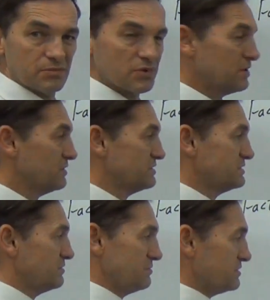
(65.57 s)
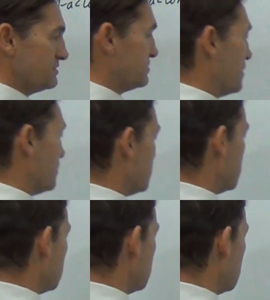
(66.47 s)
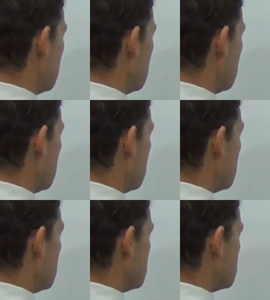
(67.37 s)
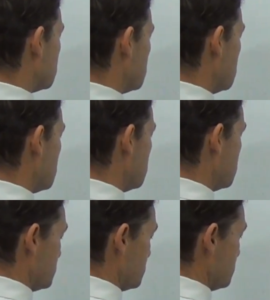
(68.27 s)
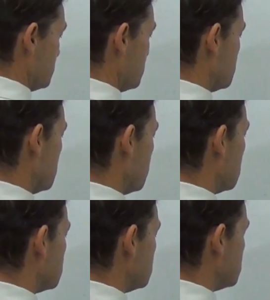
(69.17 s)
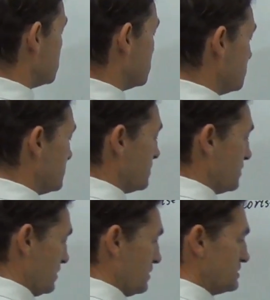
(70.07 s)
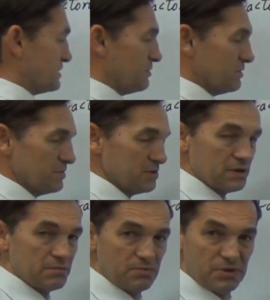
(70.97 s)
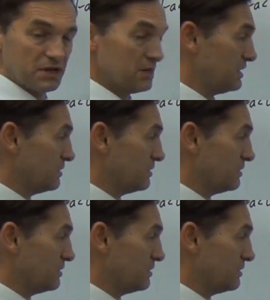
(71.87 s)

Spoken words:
Pretty easy. You can do another one, x squared, and I'll do a plus this time. Double the middle number, pick any